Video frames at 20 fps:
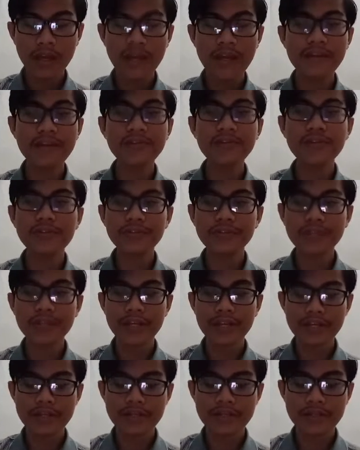And the third
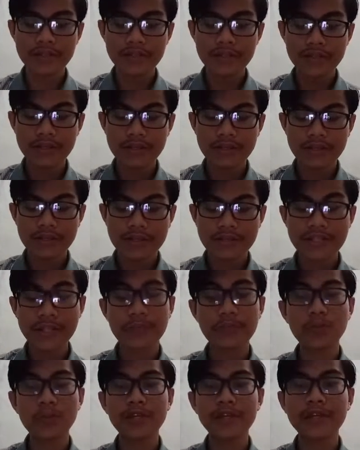is
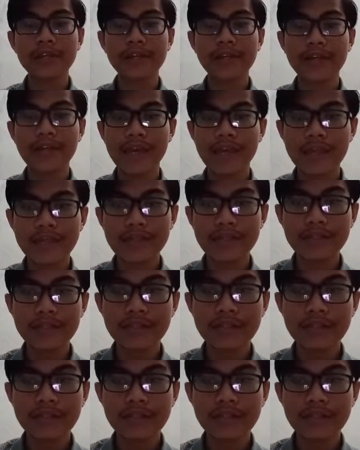Samuel Daly